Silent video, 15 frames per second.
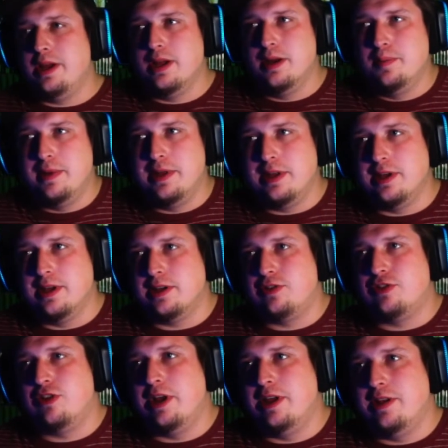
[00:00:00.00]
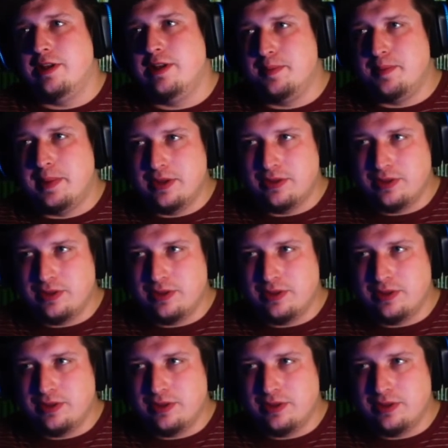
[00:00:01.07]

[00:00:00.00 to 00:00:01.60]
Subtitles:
a bit excited about